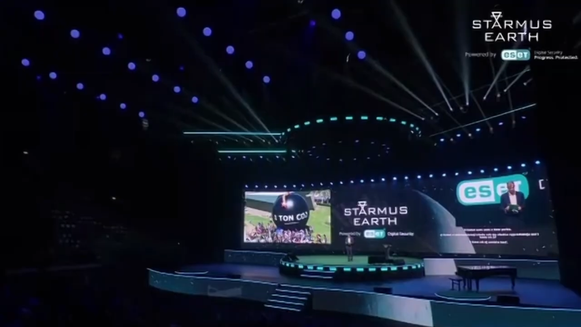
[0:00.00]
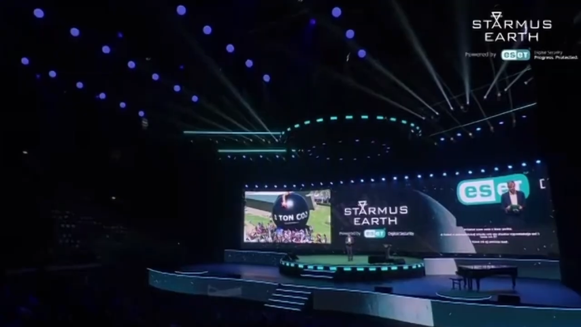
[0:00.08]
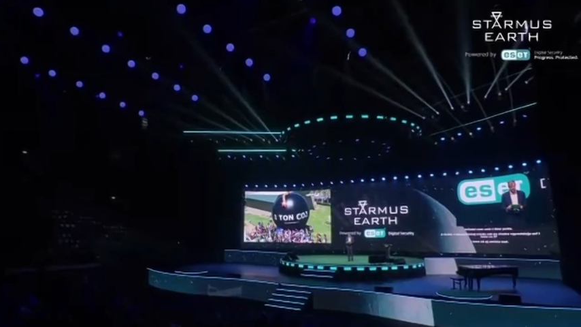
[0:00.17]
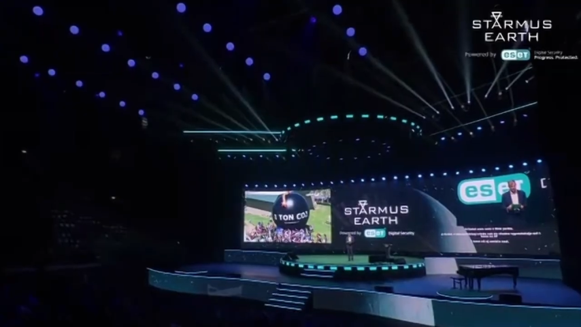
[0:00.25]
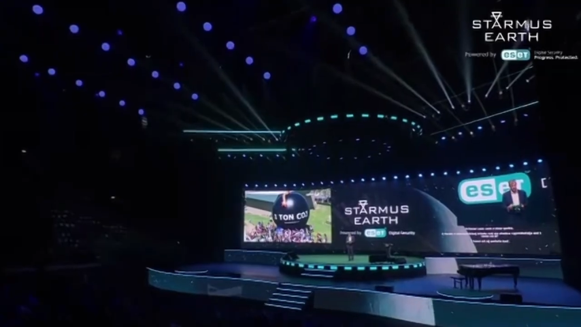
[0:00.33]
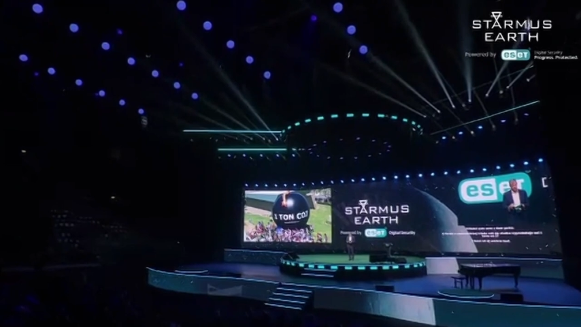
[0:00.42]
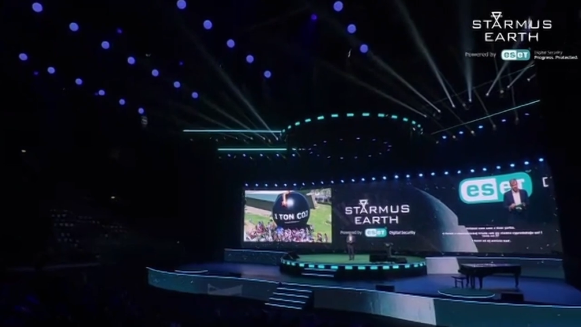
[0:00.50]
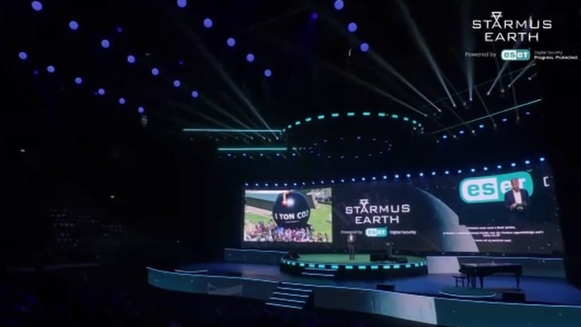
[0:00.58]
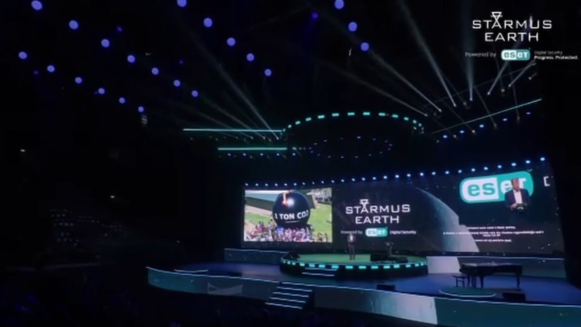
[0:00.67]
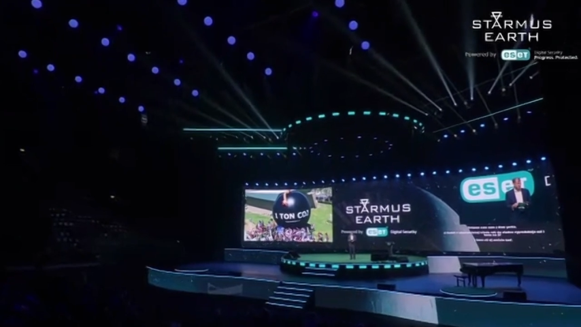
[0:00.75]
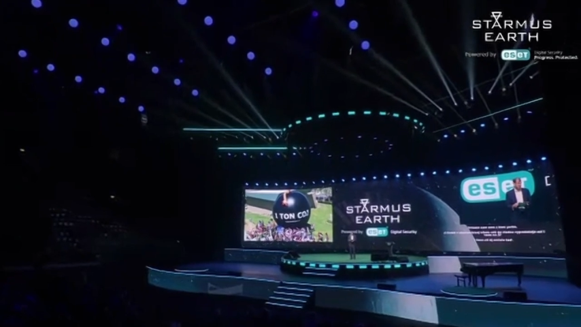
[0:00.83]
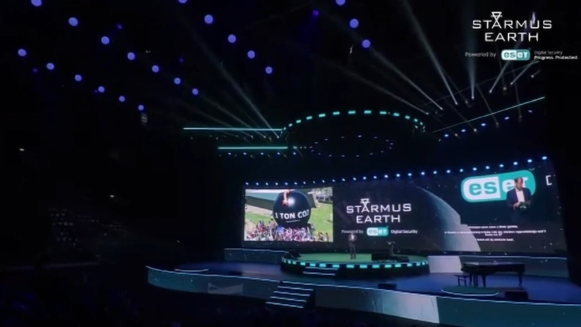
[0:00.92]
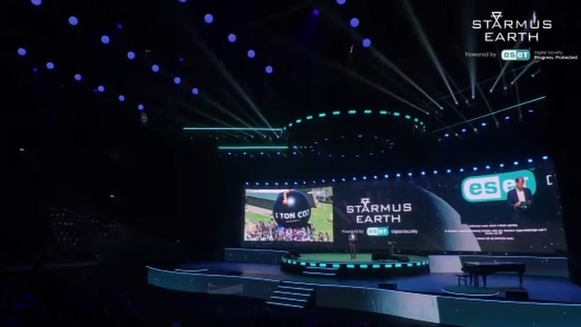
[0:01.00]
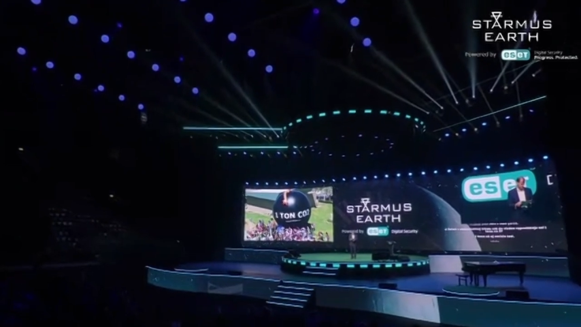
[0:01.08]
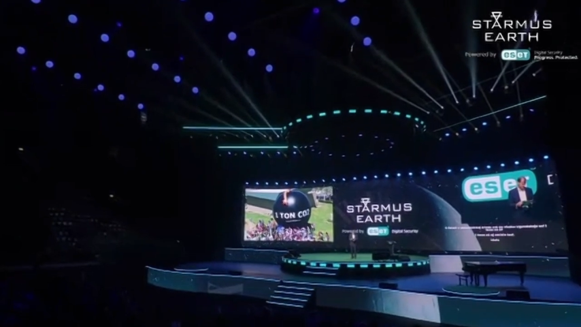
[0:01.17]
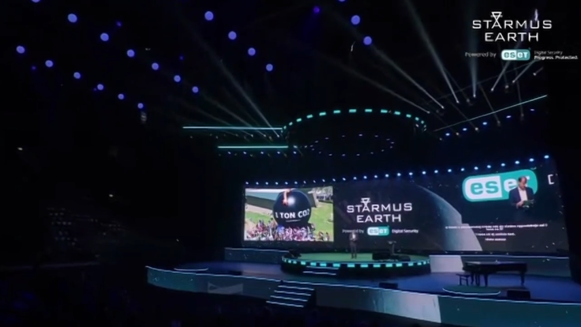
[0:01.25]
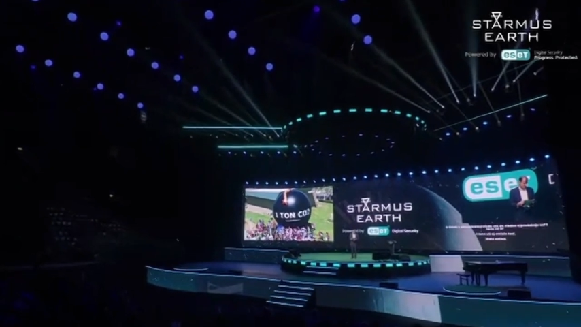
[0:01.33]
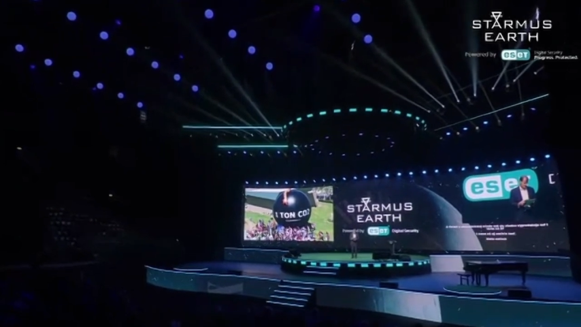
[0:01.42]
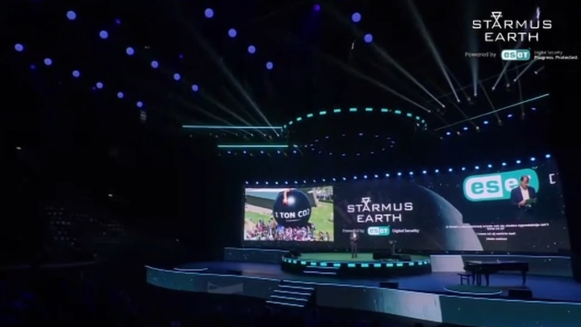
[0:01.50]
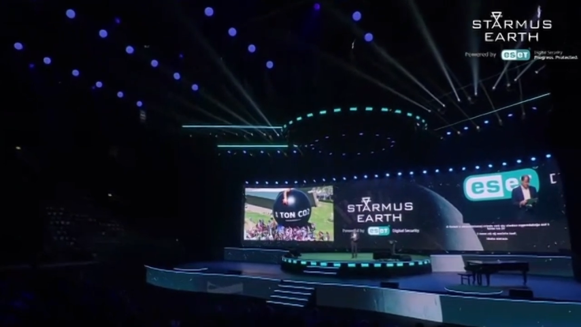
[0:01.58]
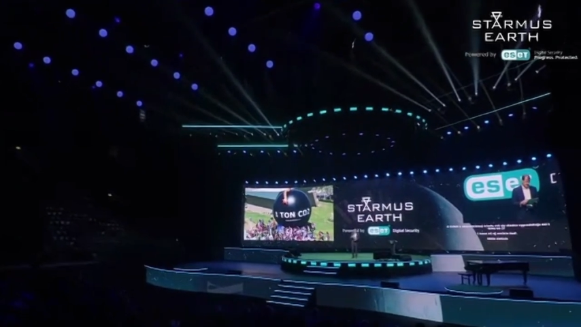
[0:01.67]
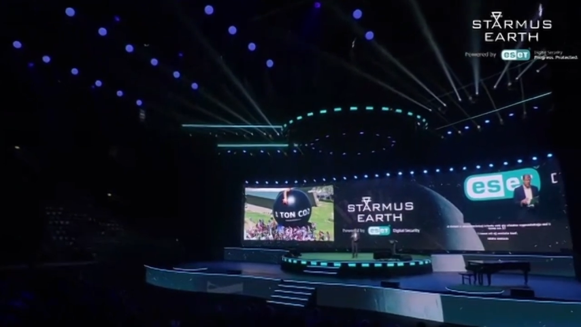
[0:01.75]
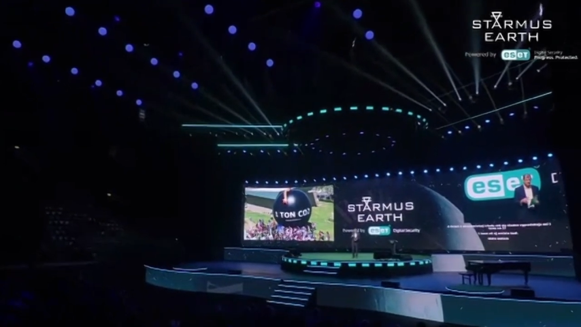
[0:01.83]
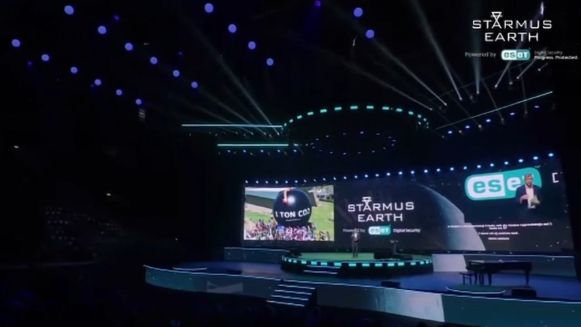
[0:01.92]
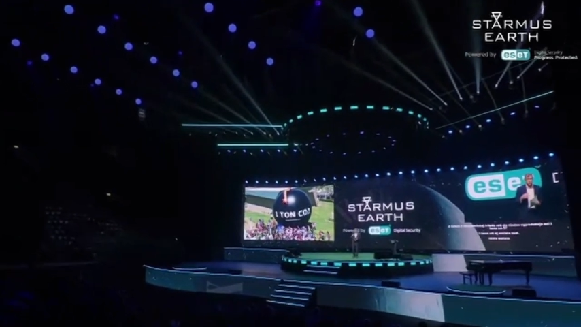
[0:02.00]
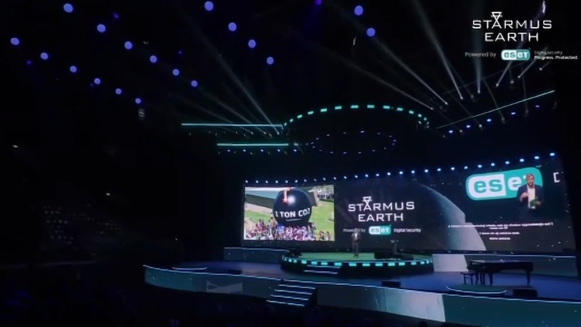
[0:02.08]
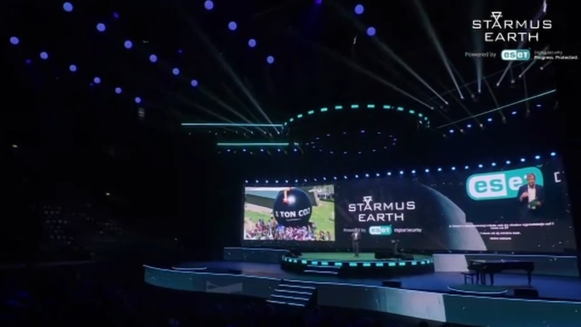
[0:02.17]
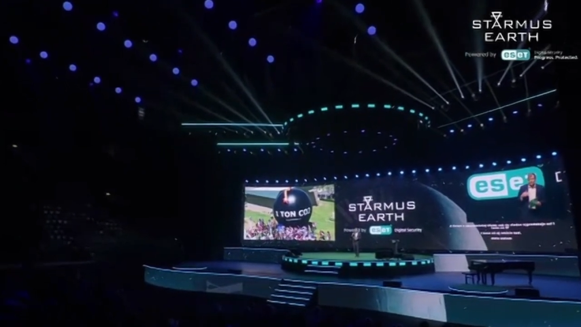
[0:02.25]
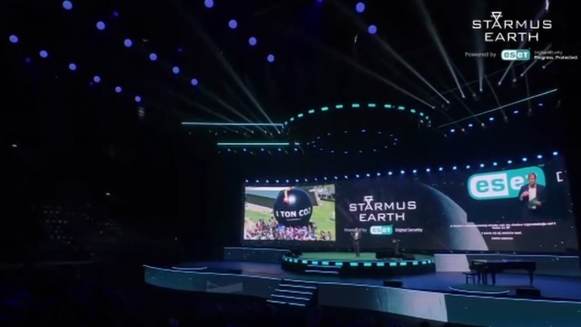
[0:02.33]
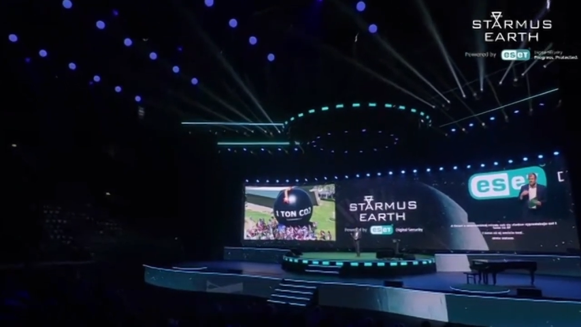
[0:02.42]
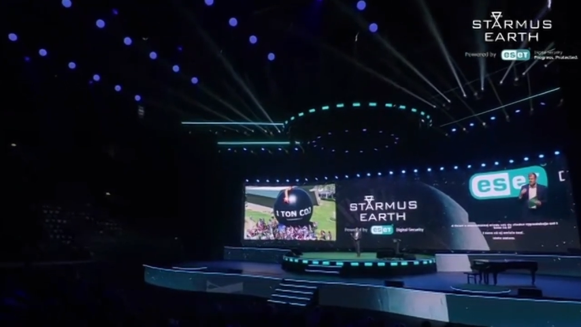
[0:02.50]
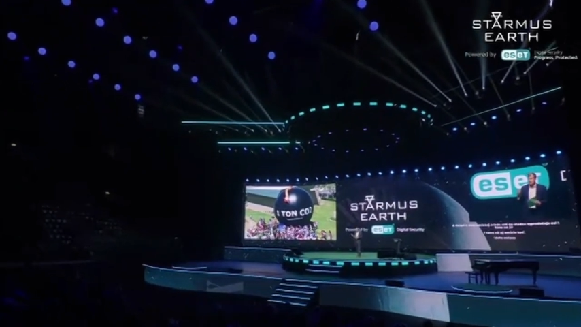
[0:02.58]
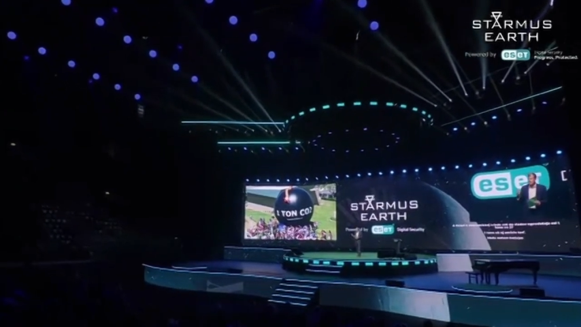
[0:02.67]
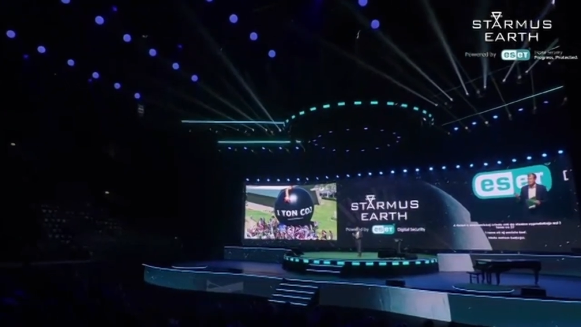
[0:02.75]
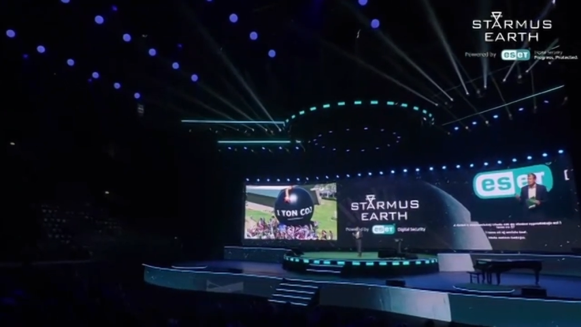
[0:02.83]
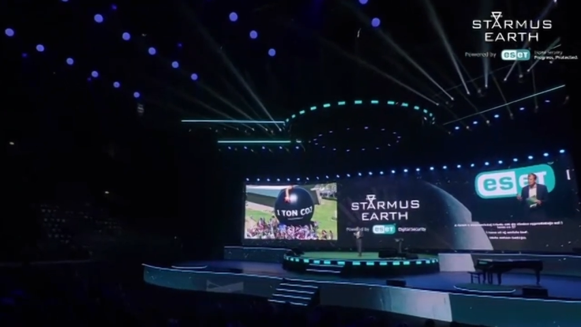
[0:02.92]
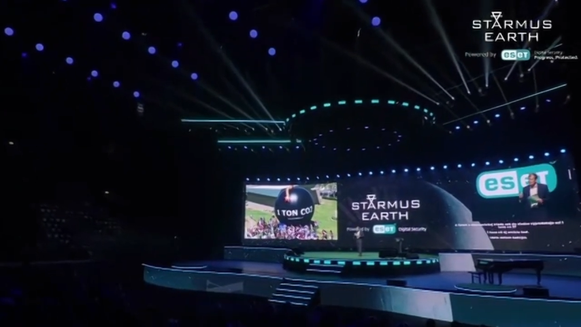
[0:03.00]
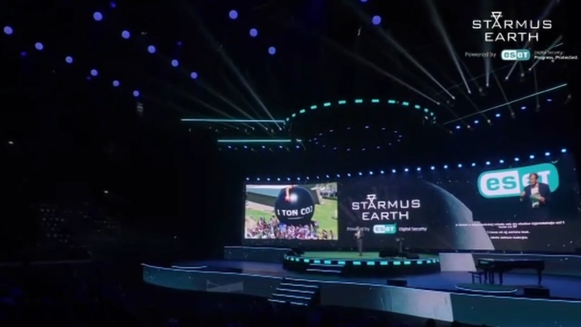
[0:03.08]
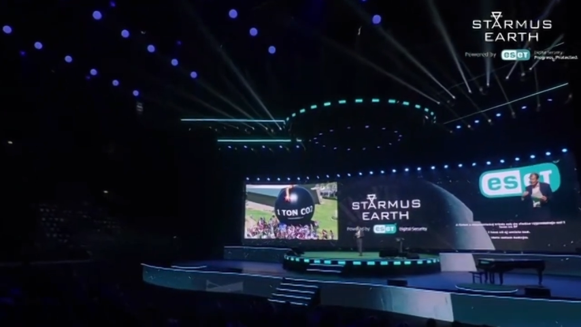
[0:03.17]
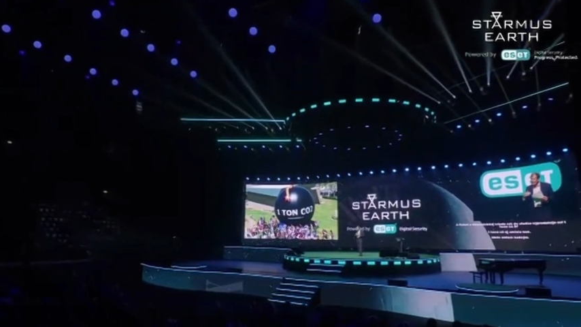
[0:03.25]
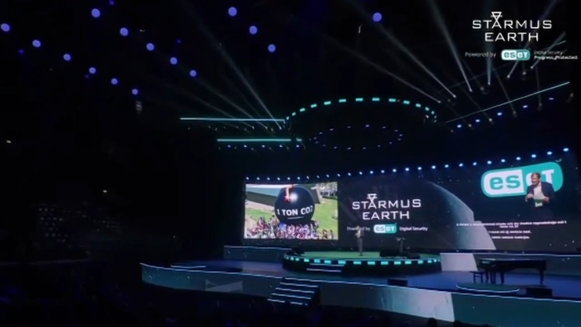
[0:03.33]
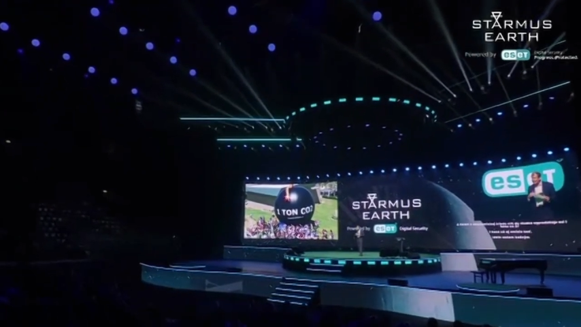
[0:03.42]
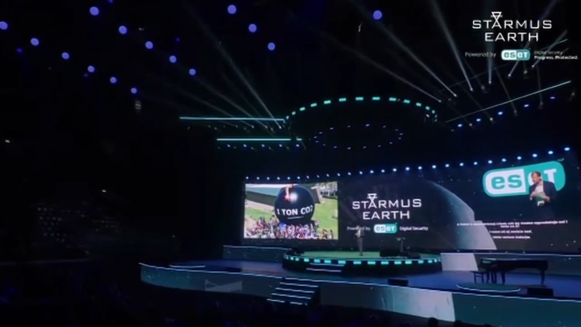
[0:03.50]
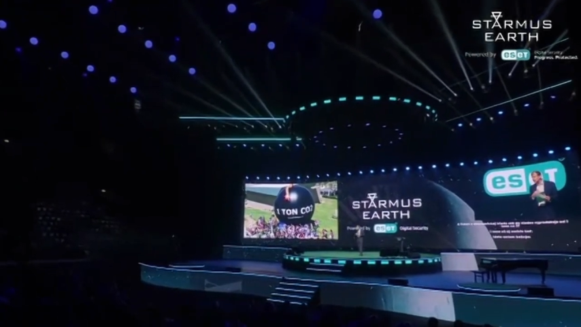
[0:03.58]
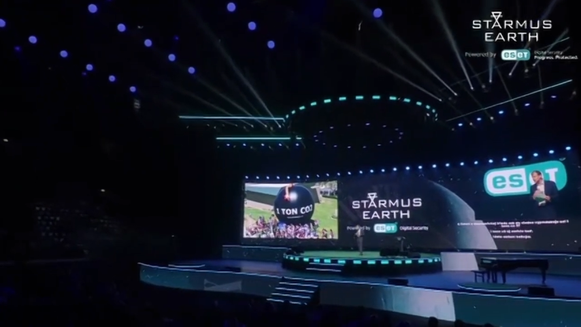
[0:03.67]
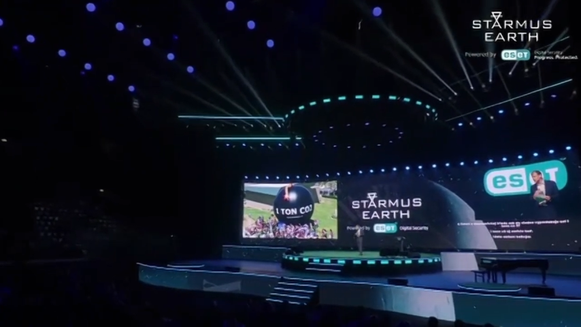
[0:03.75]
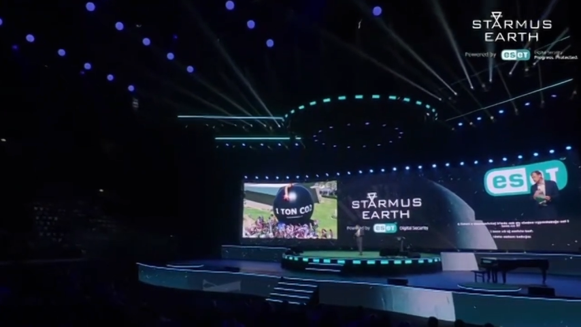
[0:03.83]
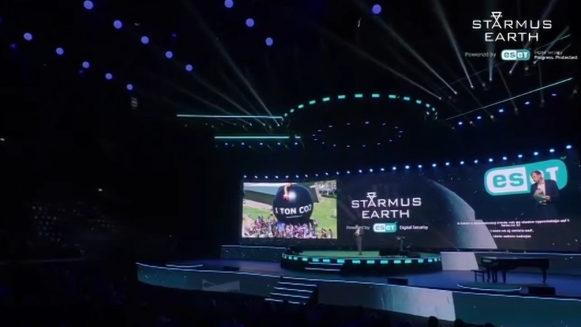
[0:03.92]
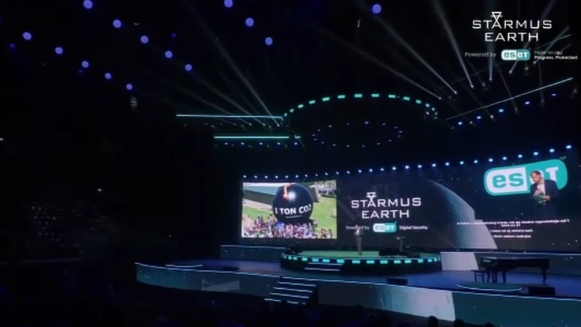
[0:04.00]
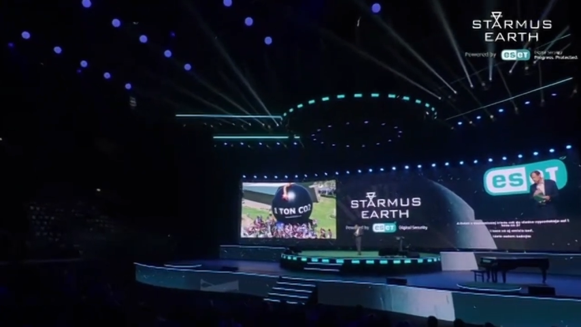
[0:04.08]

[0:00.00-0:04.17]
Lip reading: [unreadable: no face in view]